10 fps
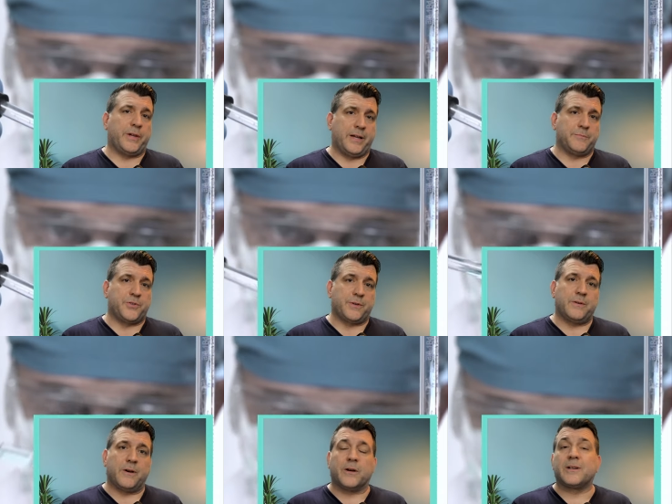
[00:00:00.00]
New
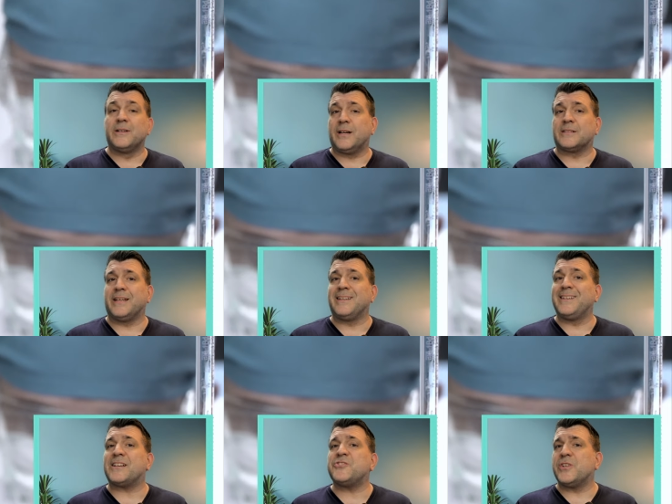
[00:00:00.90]
Hampshire are conducting
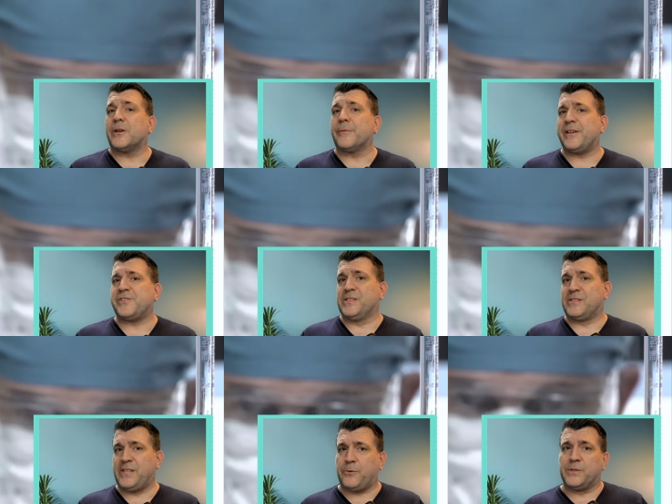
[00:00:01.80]
next-generation
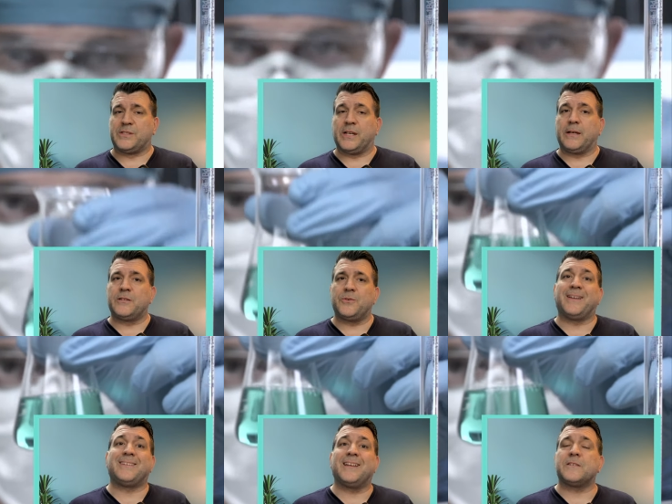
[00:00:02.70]
sequencing to
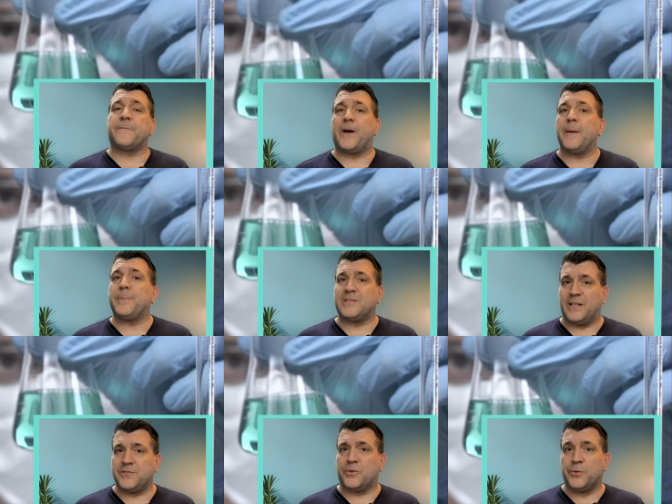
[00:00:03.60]
identify
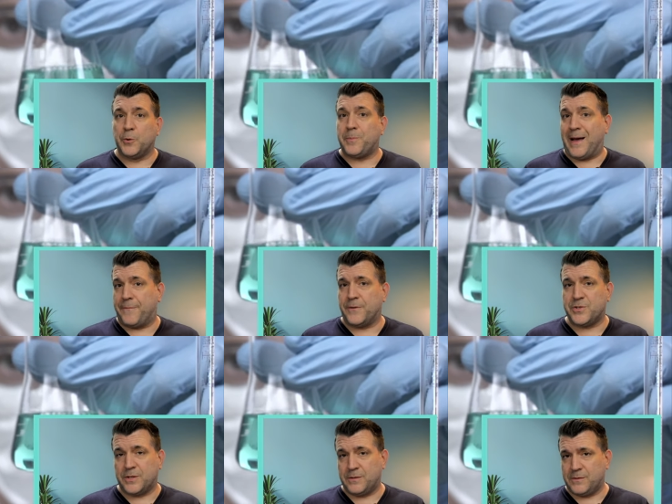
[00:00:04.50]
potential new
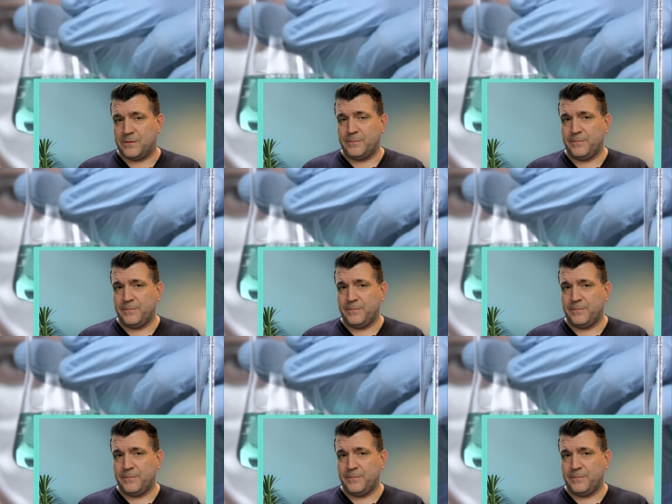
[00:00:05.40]
pathogens.